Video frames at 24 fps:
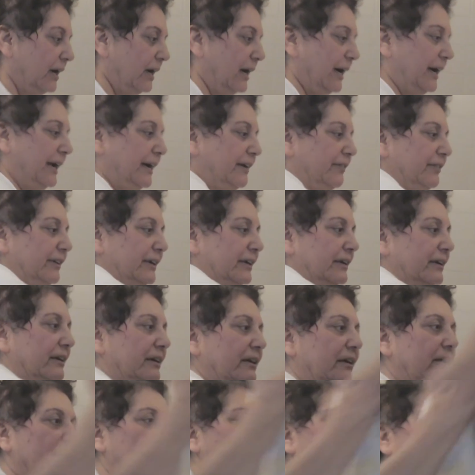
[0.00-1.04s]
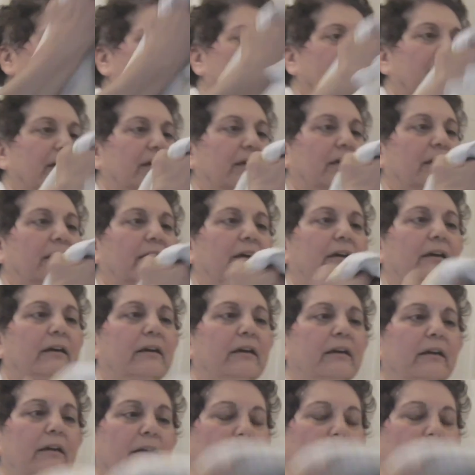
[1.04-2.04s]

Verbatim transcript: I imagine if you were tied down,